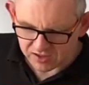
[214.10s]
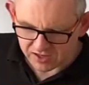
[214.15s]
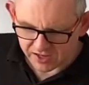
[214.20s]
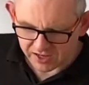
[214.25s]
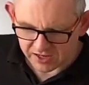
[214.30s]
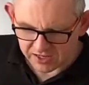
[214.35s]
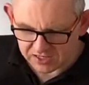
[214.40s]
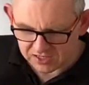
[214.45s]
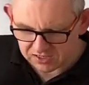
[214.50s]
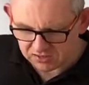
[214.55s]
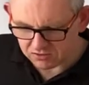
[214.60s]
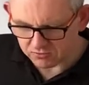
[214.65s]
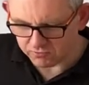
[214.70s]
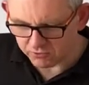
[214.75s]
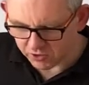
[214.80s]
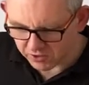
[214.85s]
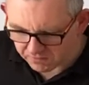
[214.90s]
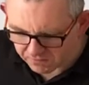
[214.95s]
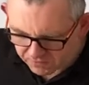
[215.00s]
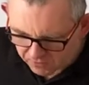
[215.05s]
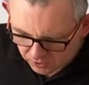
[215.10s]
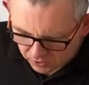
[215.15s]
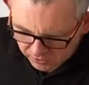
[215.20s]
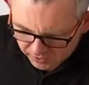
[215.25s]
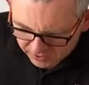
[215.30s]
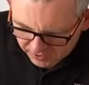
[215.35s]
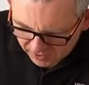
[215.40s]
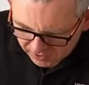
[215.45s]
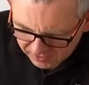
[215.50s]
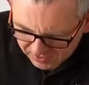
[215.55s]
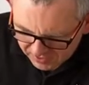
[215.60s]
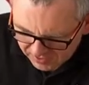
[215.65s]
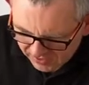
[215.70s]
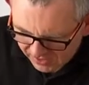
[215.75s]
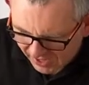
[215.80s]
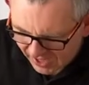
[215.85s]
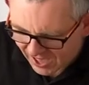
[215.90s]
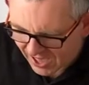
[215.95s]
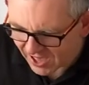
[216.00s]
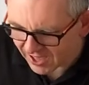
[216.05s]
and he's running forward, and I think
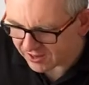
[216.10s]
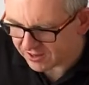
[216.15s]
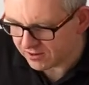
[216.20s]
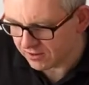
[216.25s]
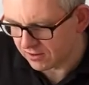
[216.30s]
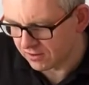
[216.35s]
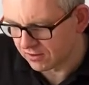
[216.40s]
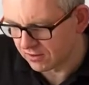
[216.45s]
that head